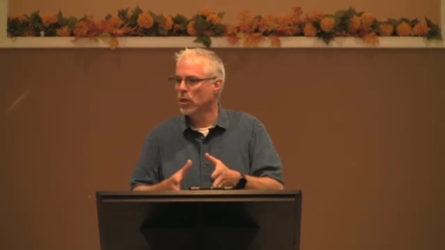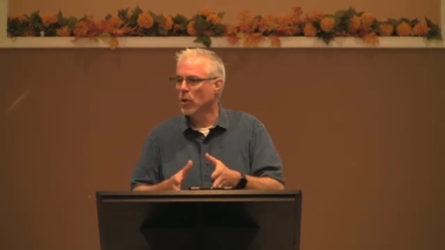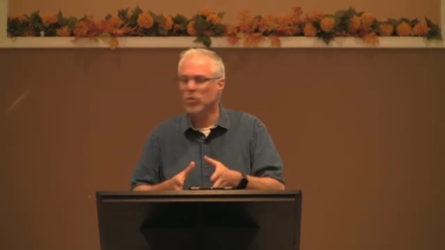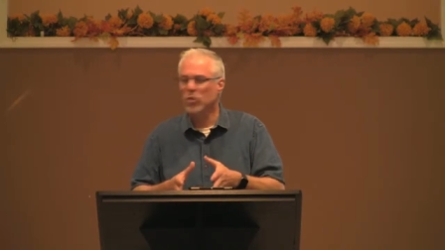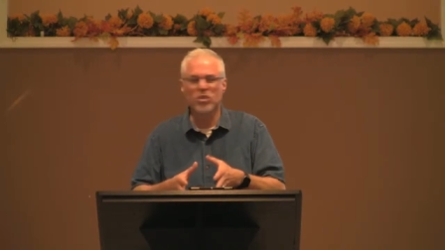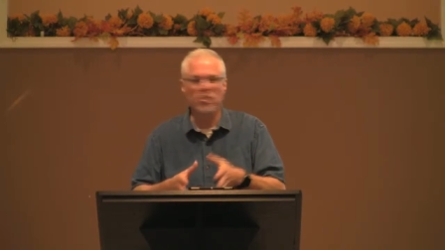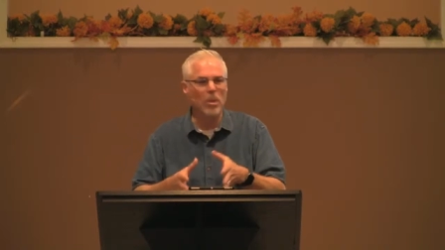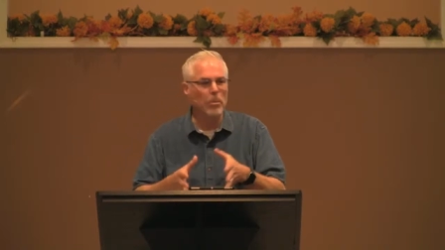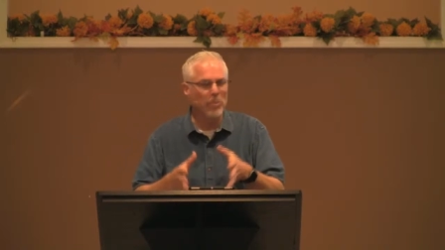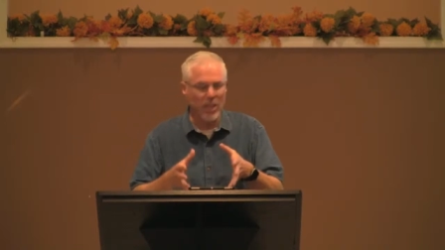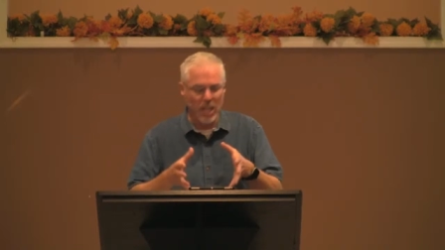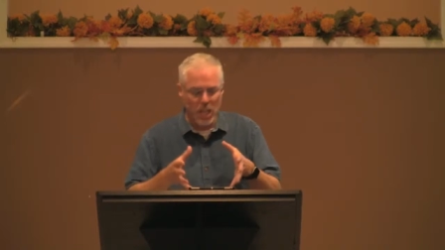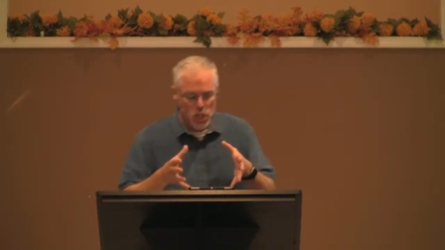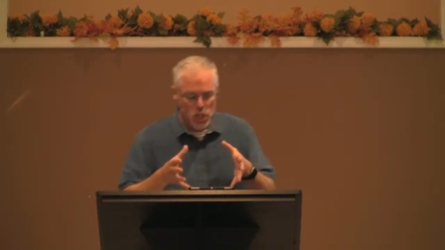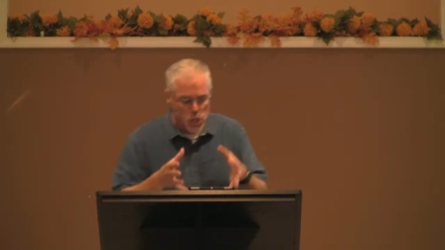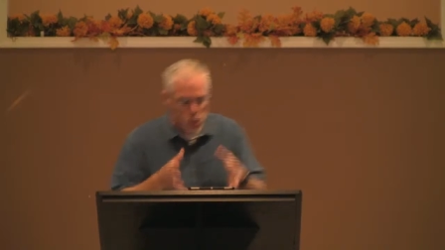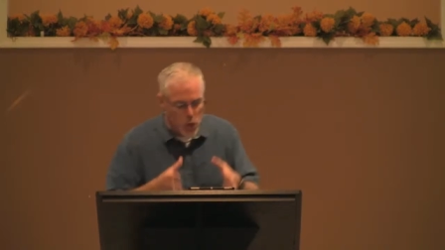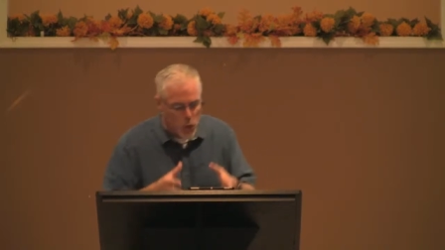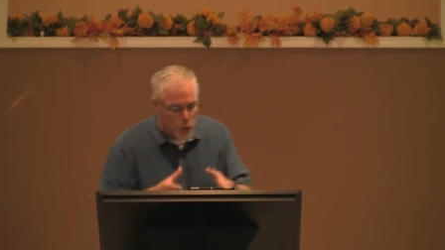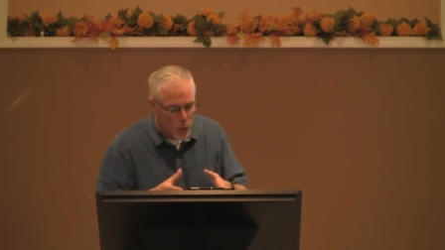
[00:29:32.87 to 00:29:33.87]
or
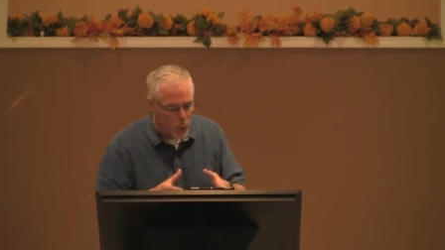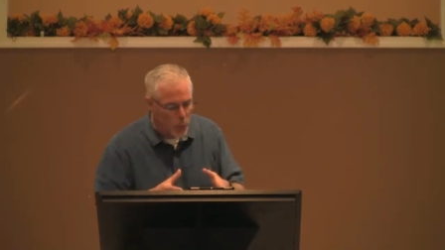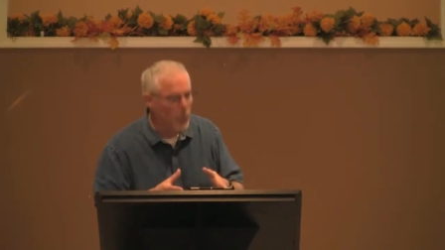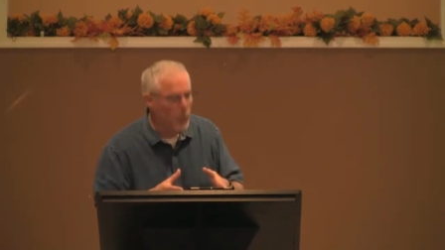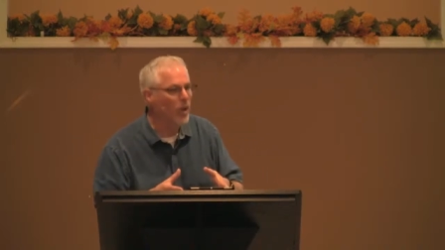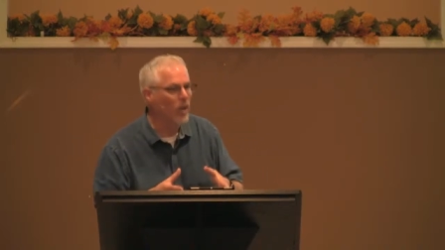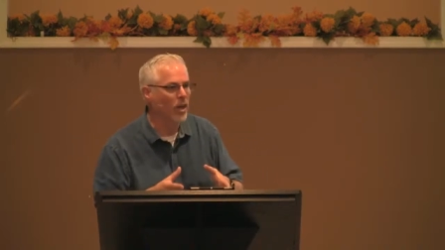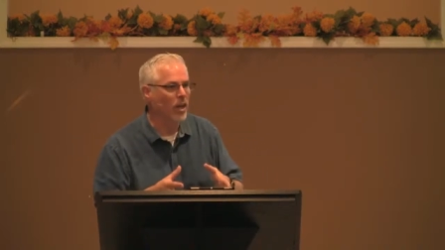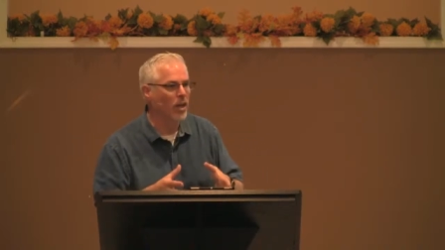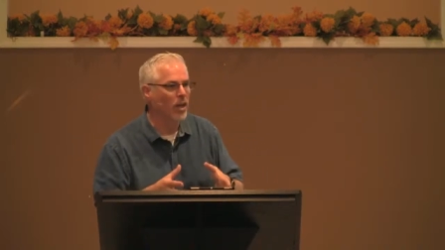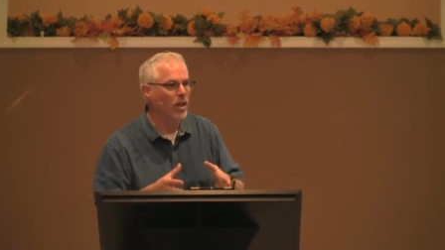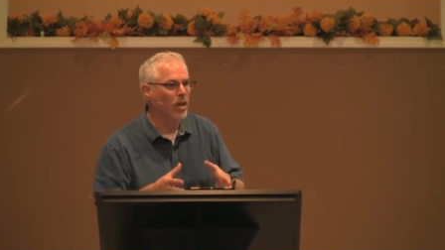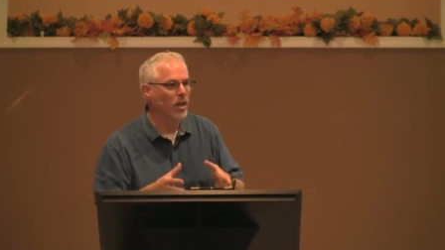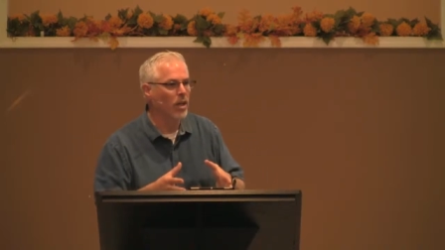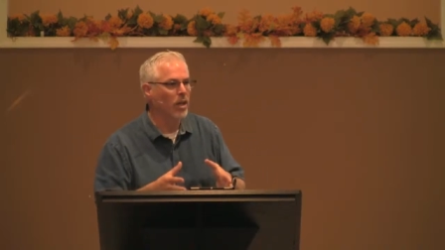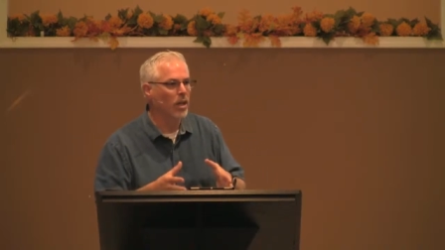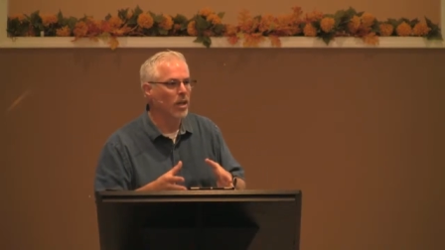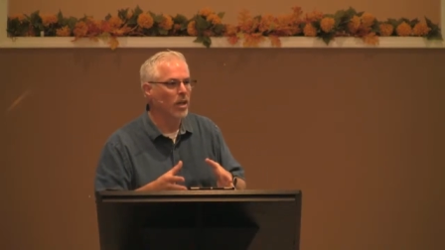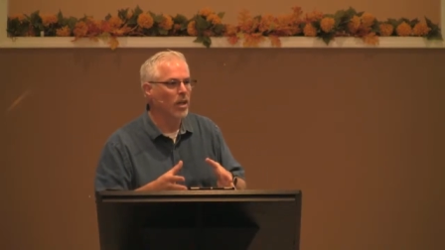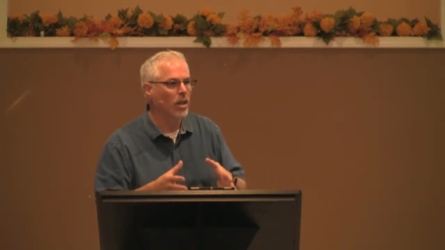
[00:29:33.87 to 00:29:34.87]
something new.
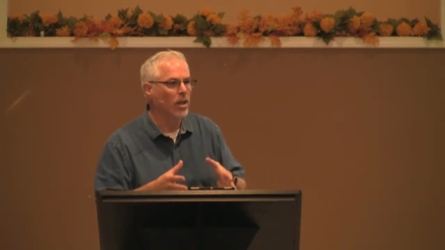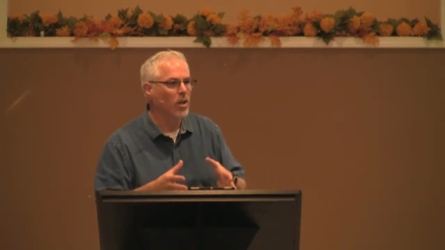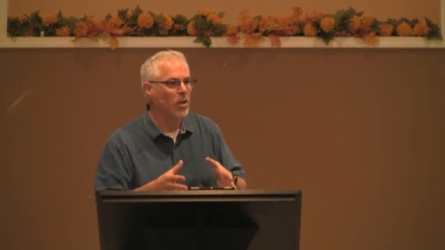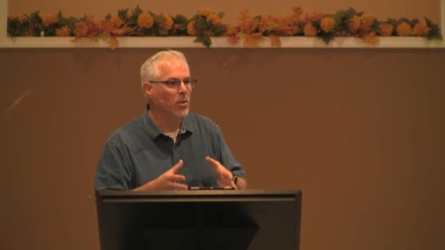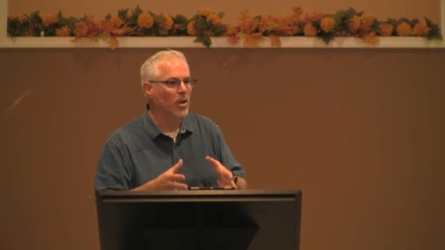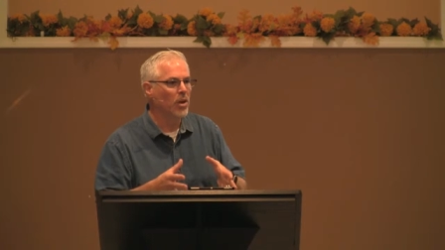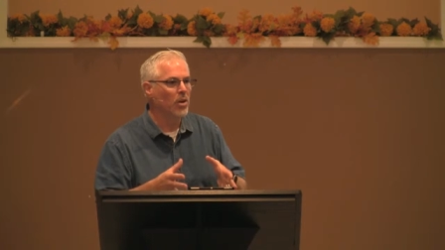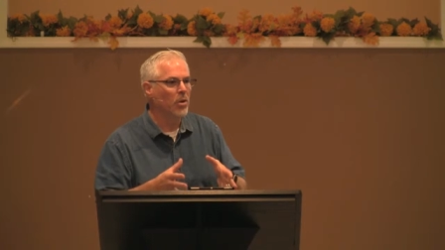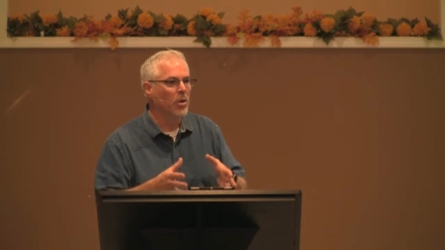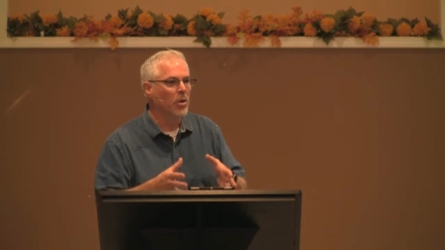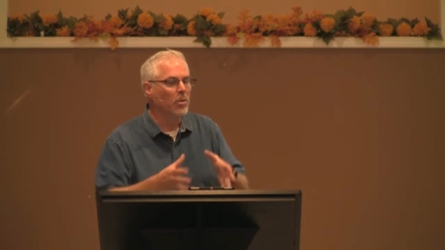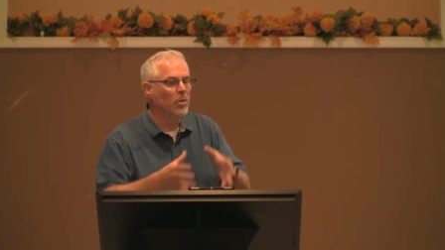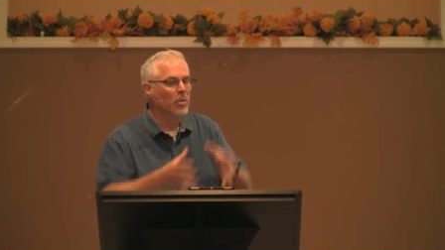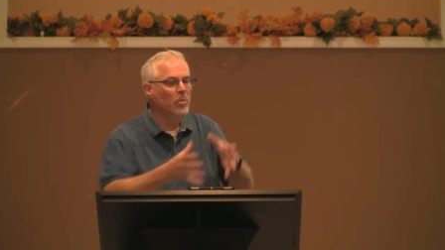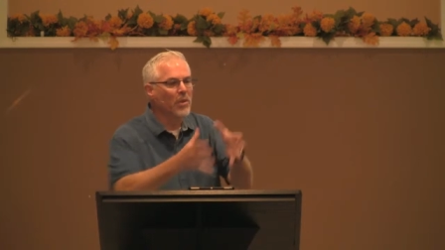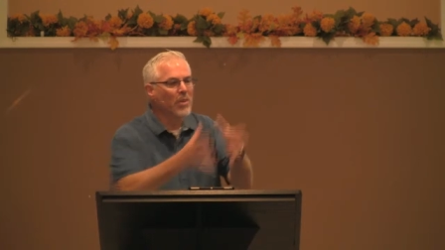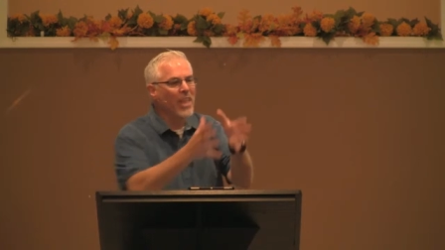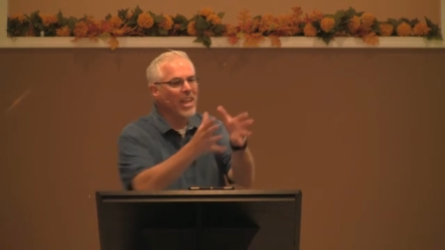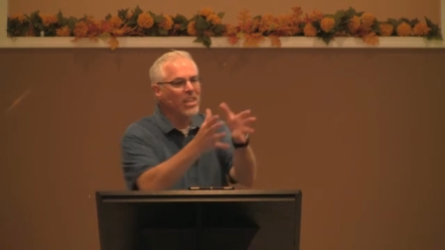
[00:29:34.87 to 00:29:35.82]
When, when,